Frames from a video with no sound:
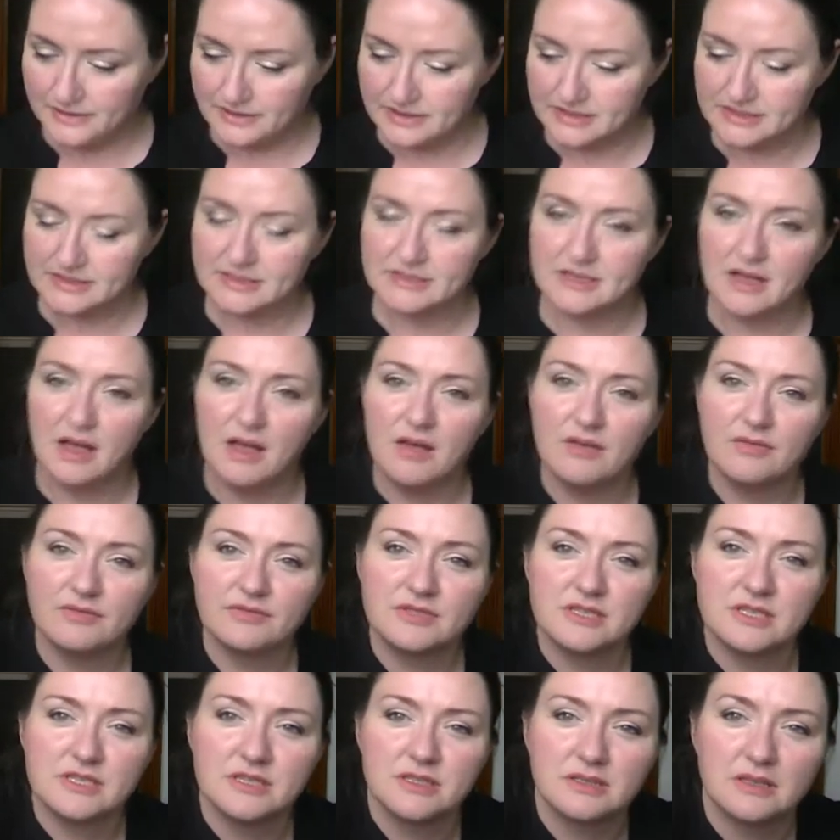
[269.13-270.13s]

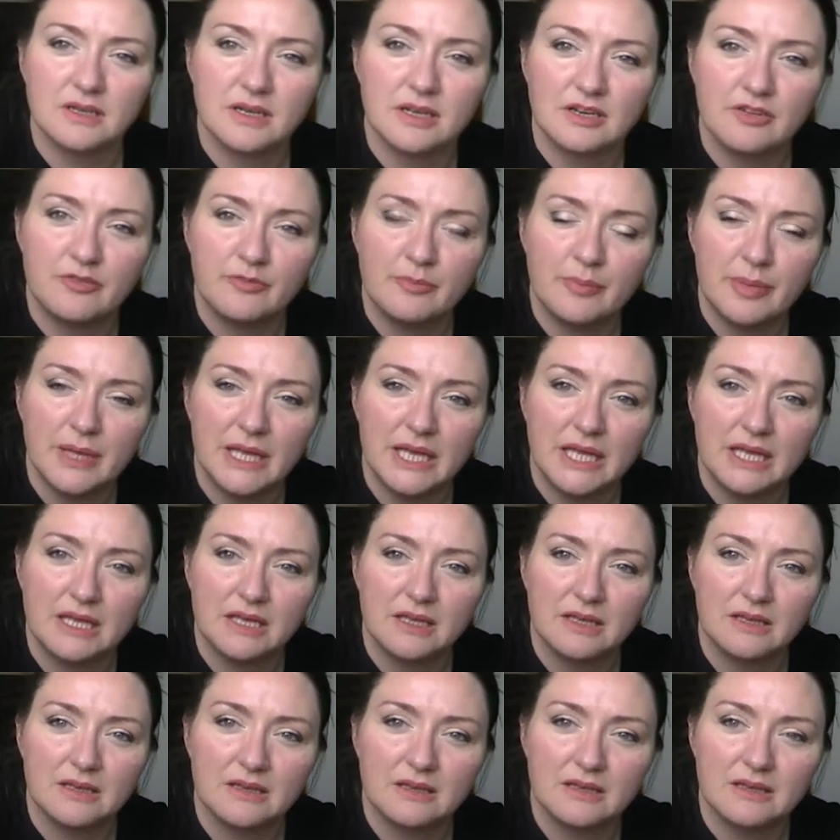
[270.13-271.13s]
soft kind of pink
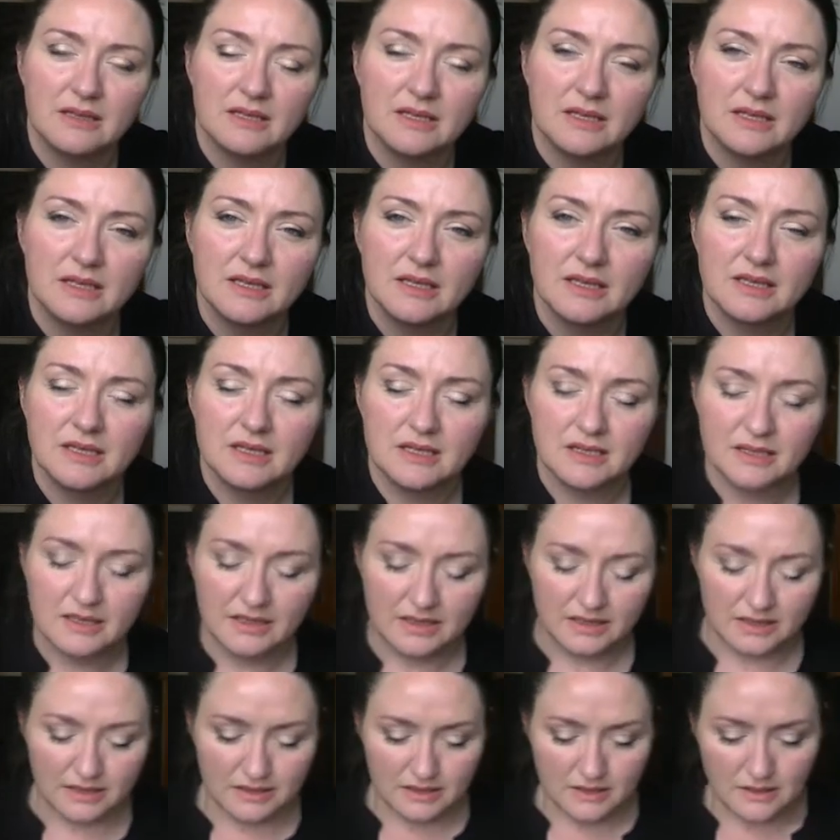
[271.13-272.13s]

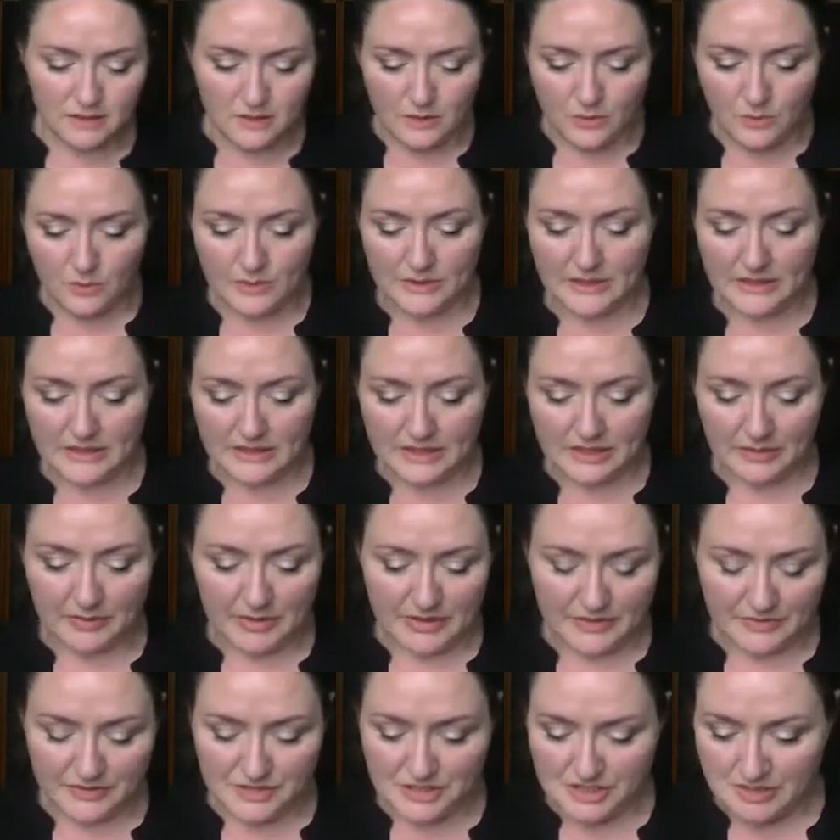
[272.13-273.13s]
with a little bit
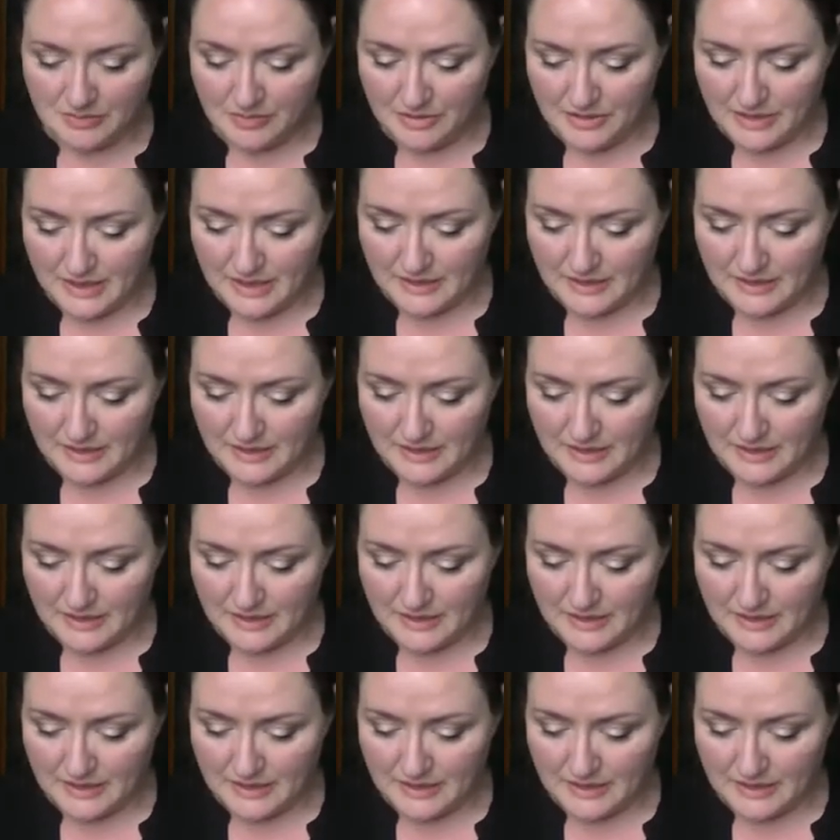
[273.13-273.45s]
of shimmer.